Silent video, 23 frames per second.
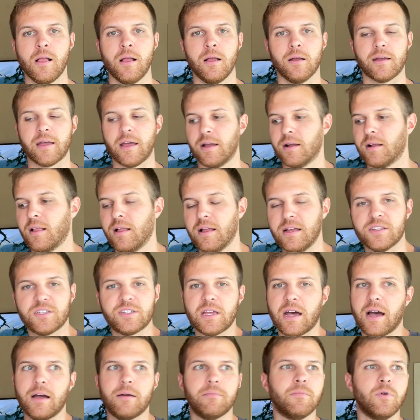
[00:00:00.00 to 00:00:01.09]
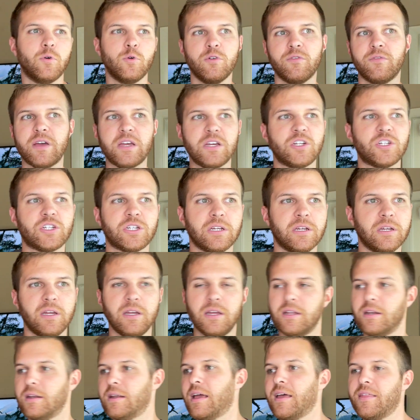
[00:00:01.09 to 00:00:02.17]
Okay, it's not
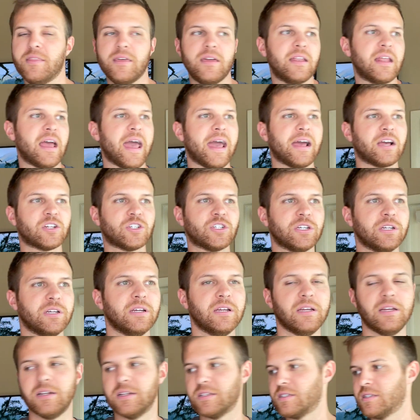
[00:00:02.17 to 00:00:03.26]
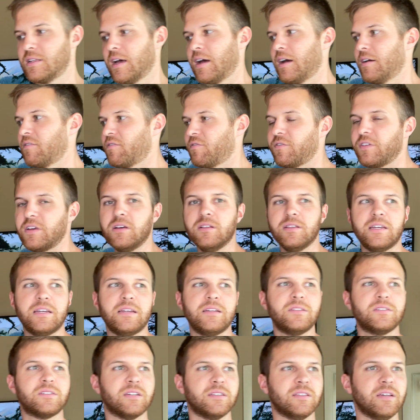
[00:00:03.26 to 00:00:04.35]
motivation and then action. It's not
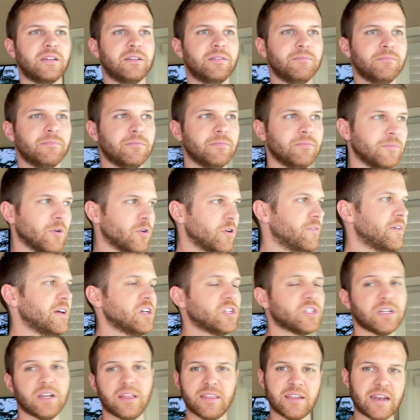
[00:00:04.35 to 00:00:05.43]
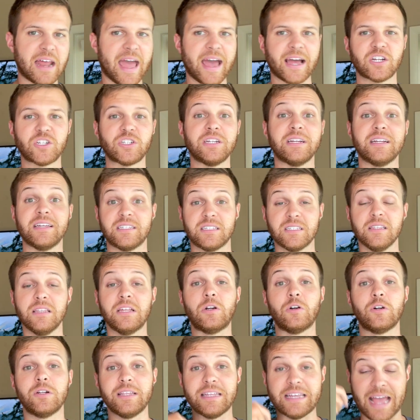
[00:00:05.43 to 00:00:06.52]
feelings and then motivation and then action. It's
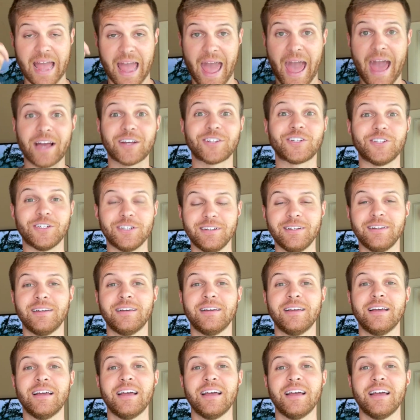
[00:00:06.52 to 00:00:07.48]
literally action.